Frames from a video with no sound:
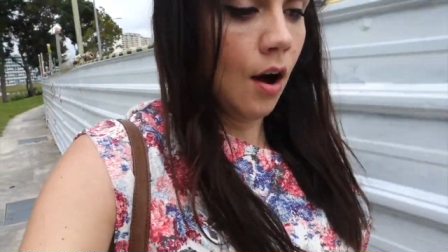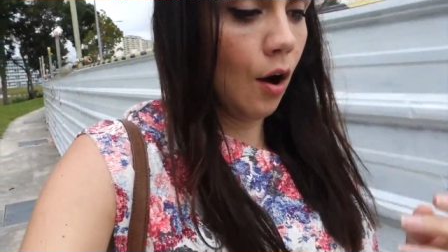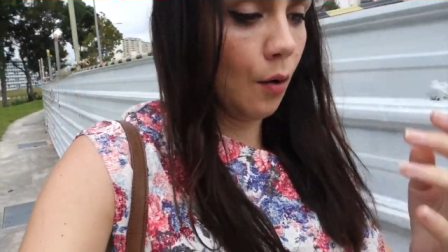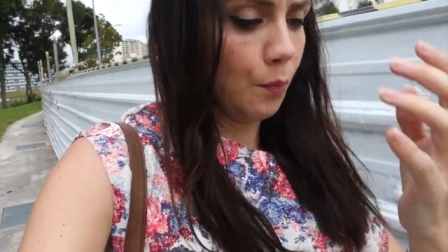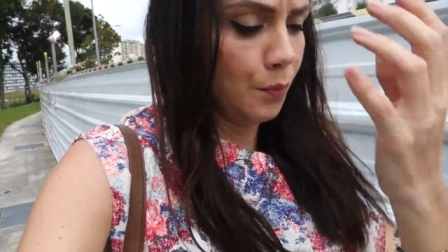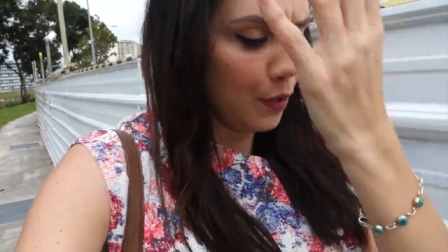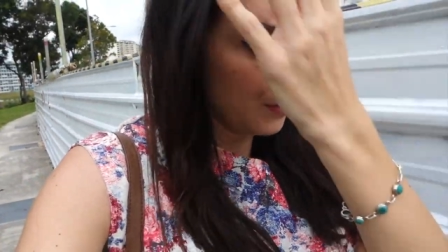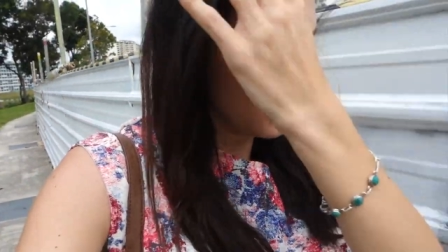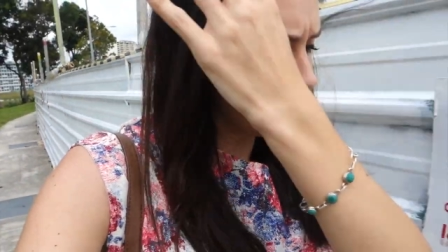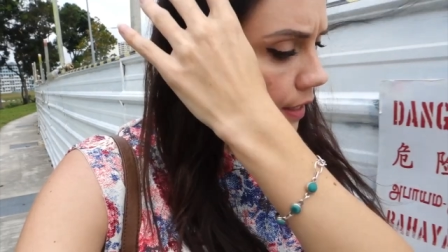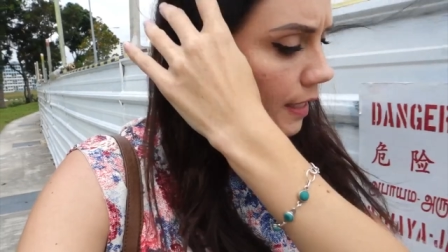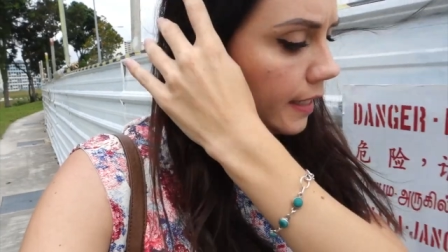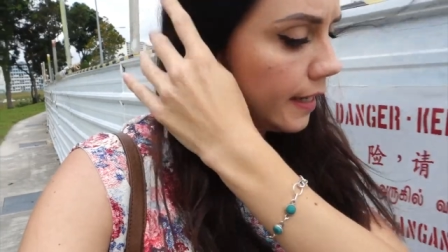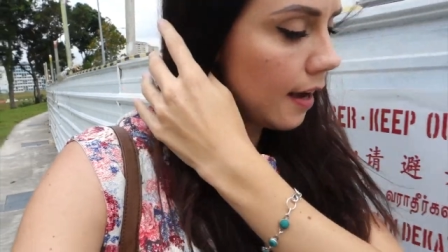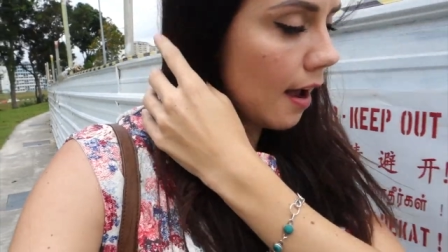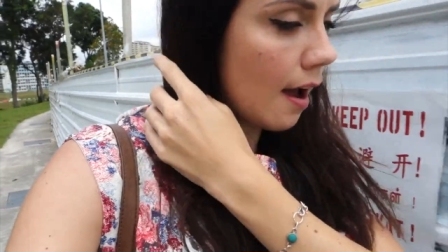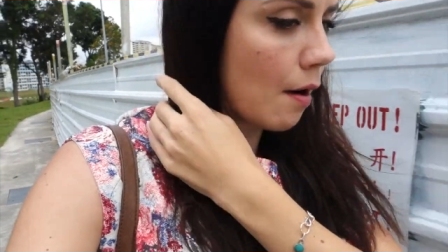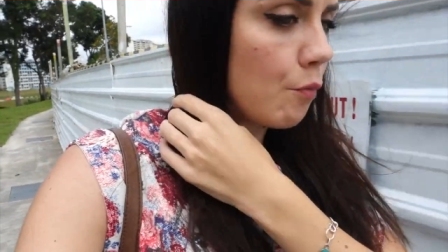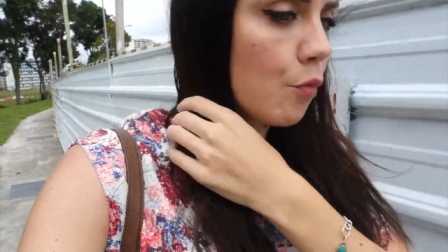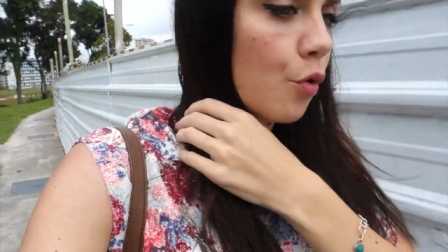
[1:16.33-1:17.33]

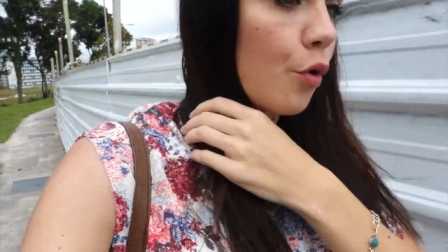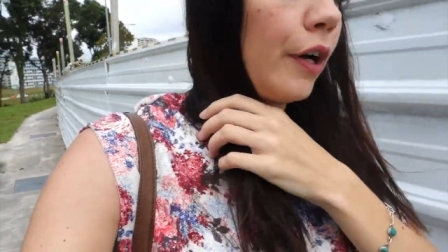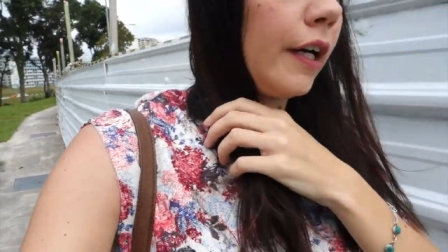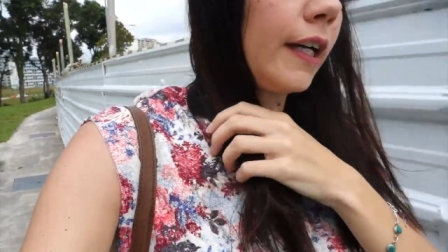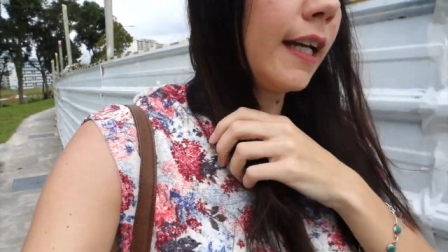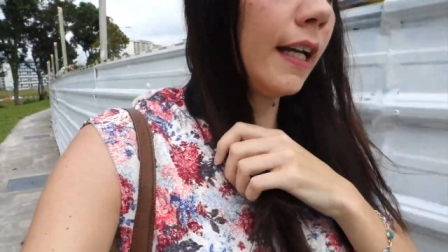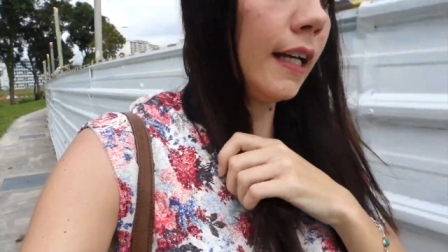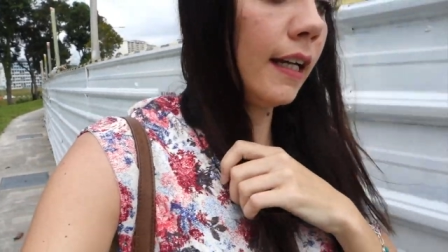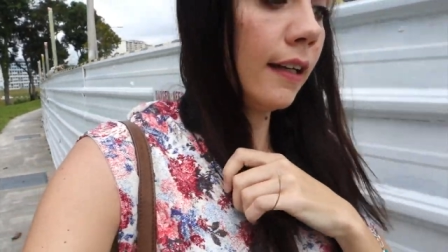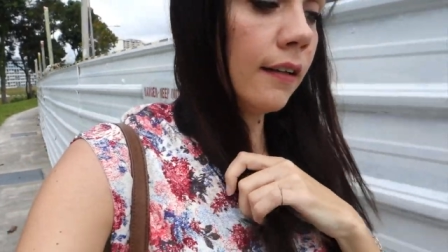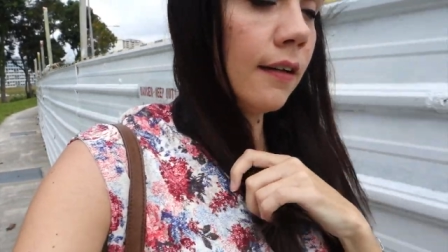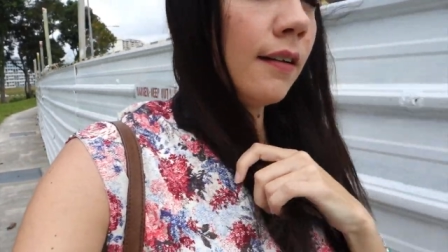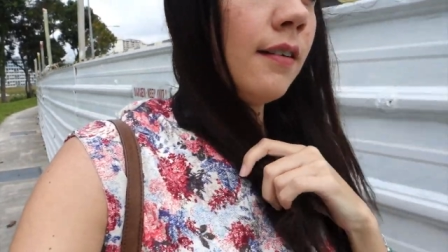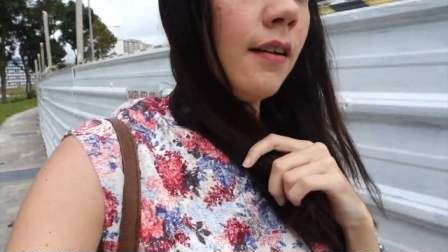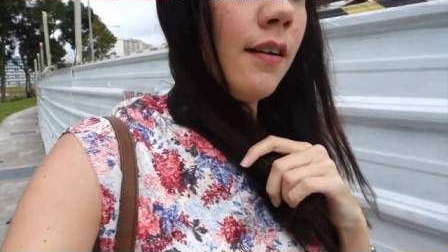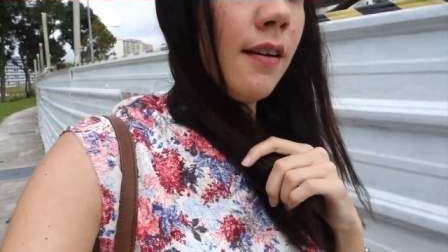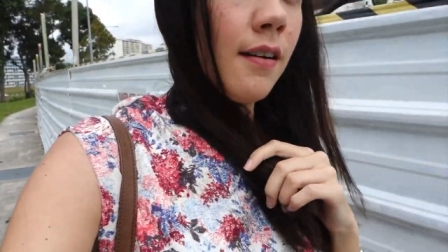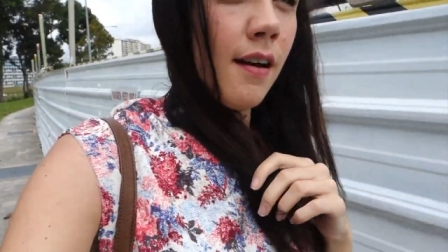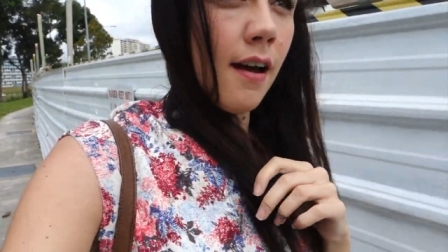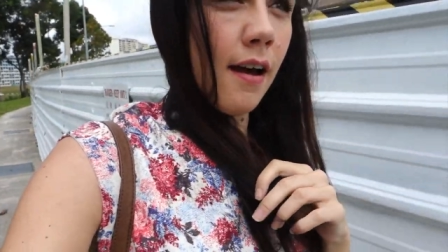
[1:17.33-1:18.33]
obviously I'm working
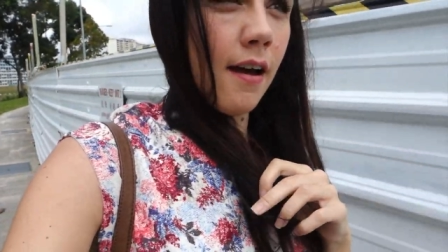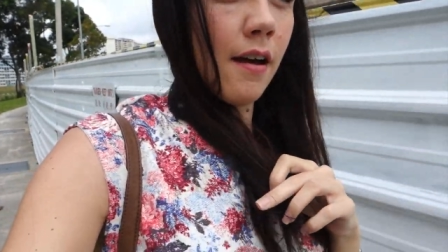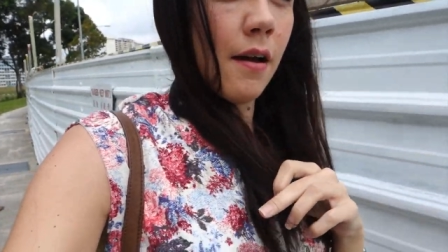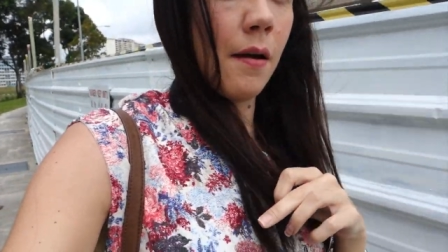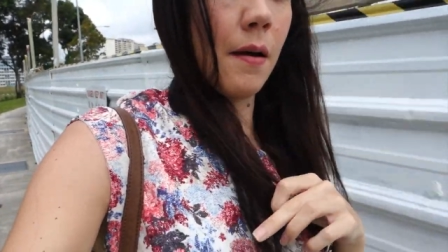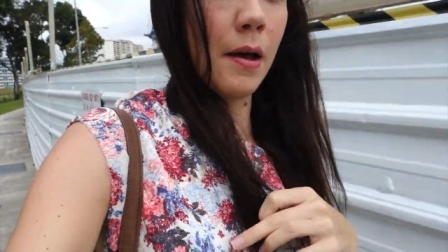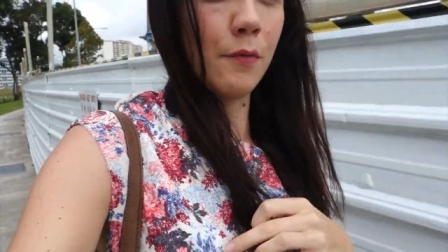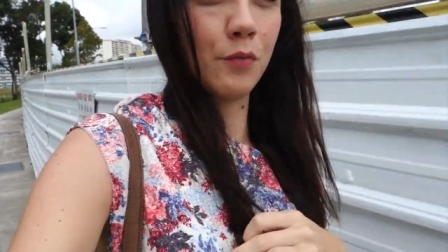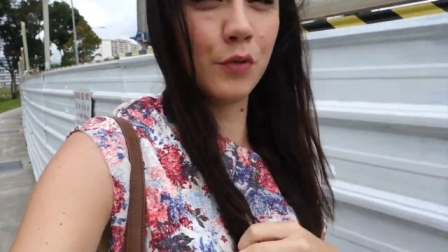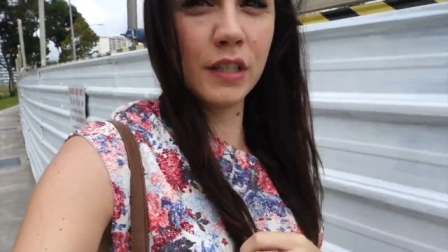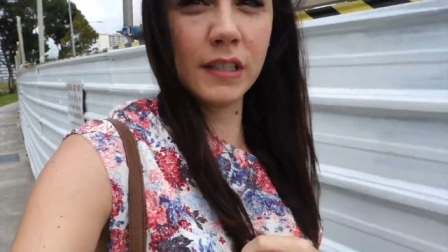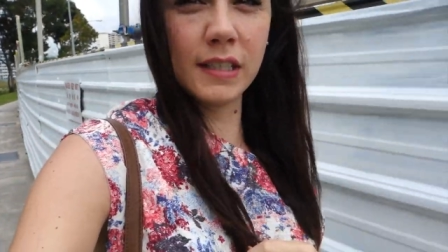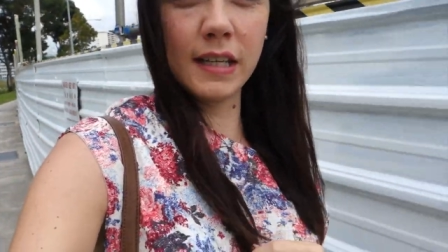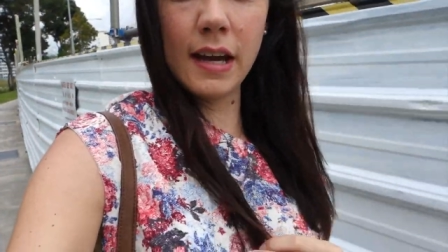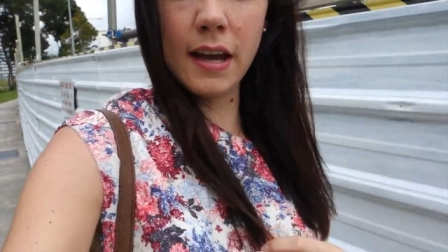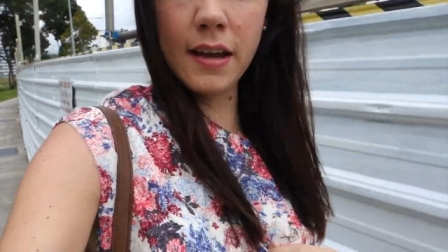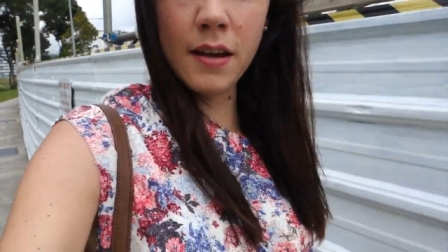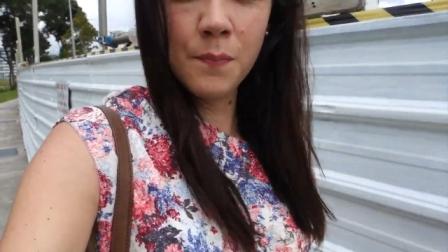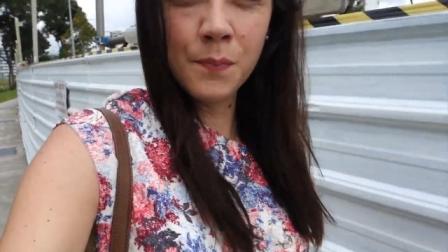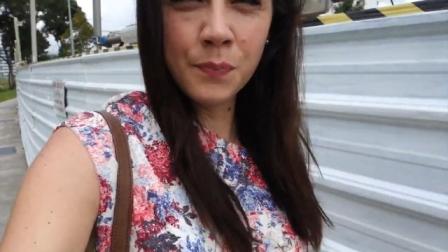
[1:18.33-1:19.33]
uh, every
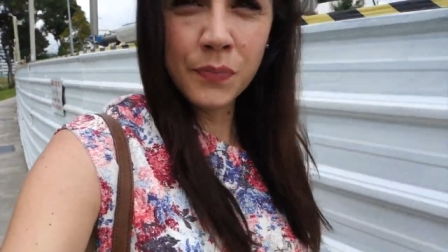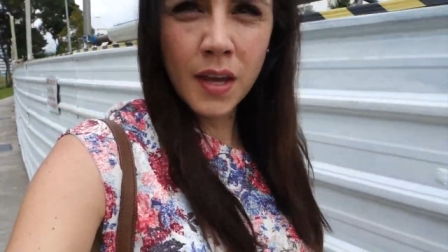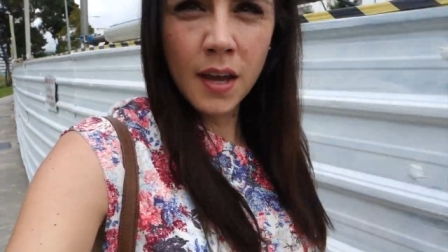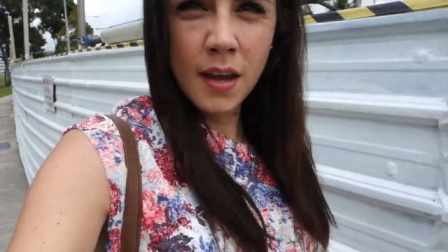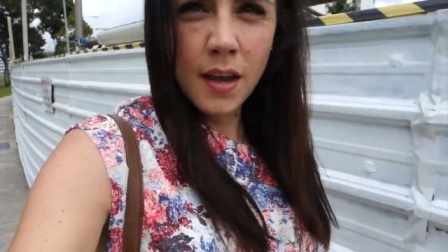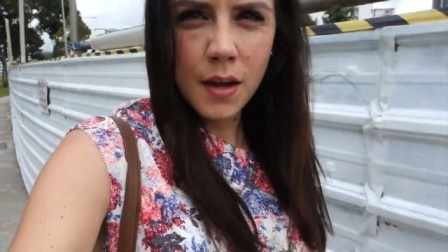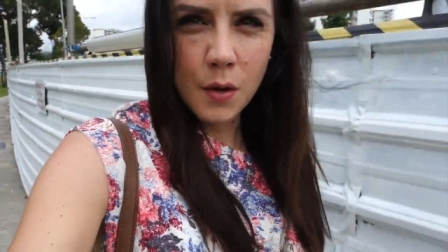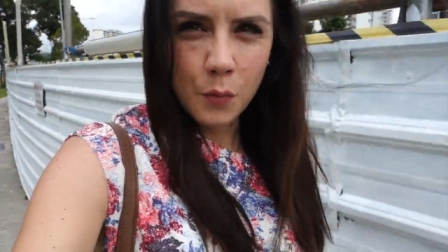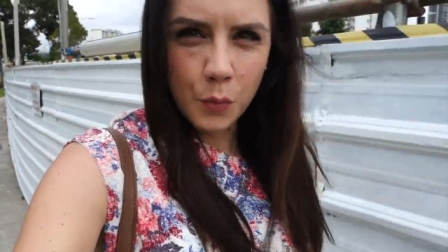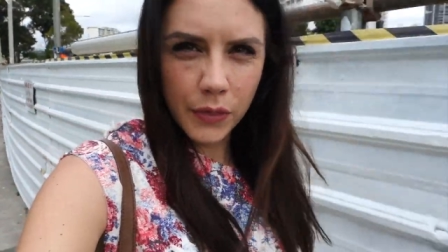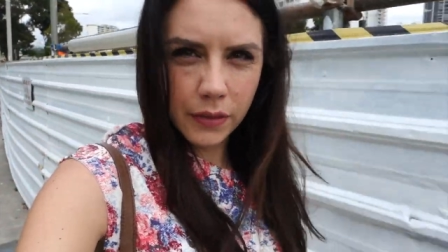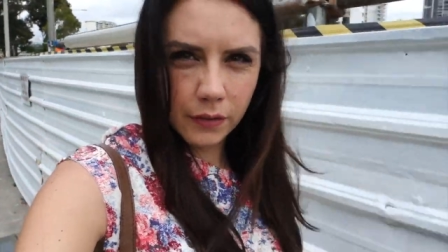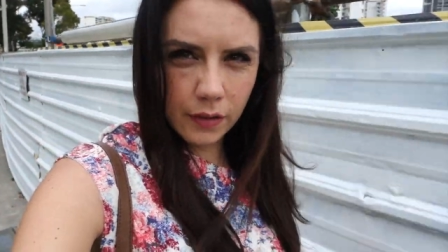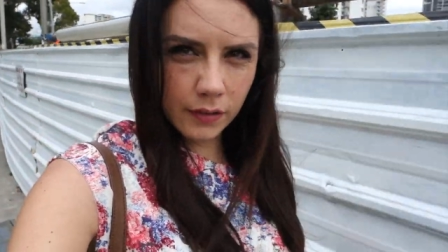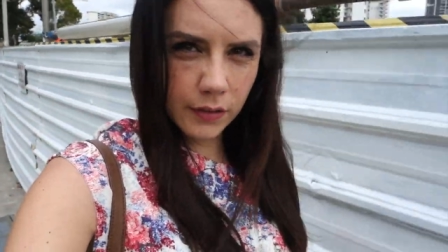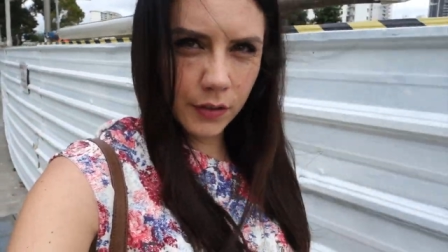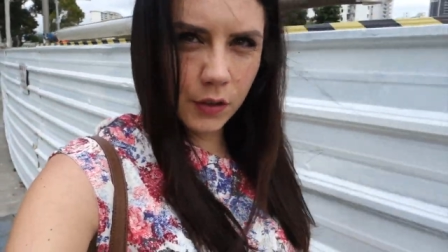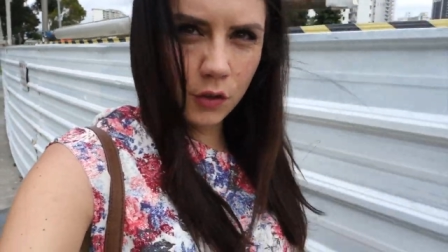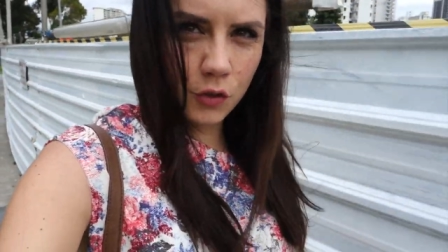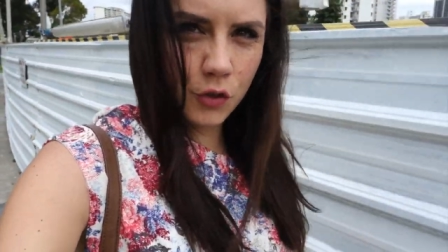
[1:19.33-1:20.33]
day with
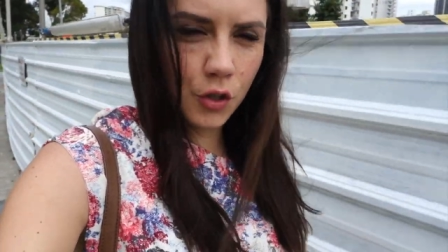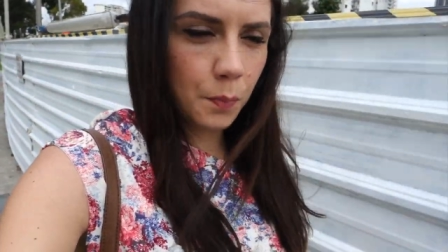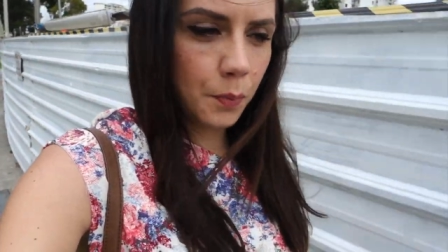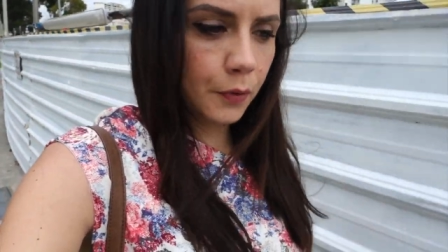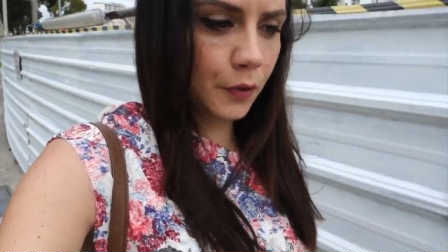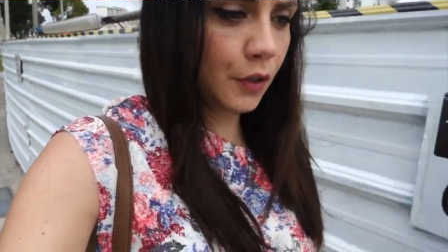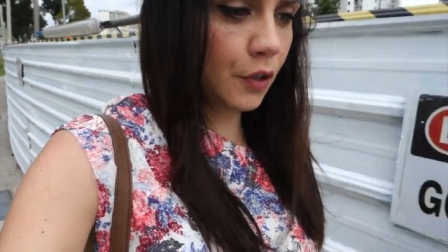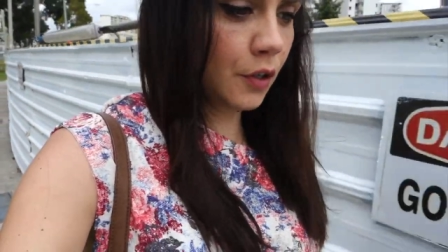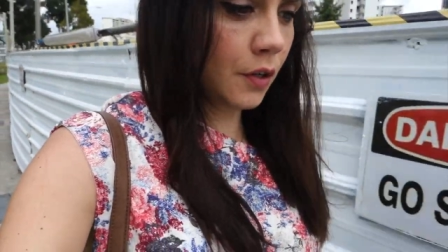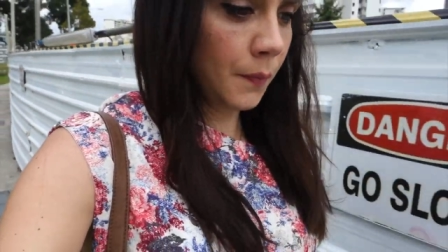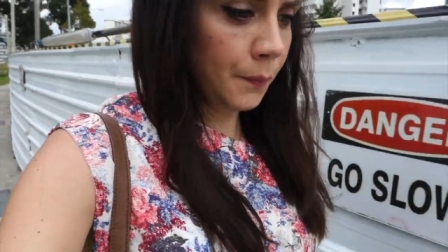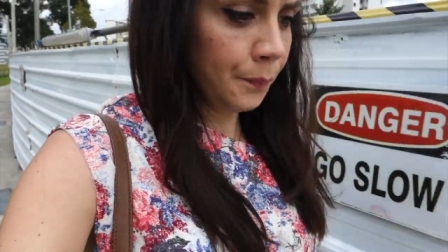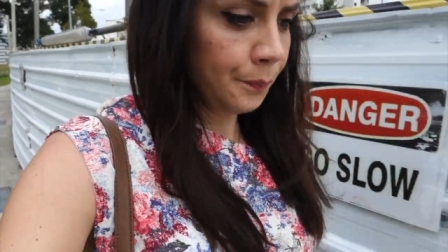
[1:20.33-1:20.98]
another entrepreneur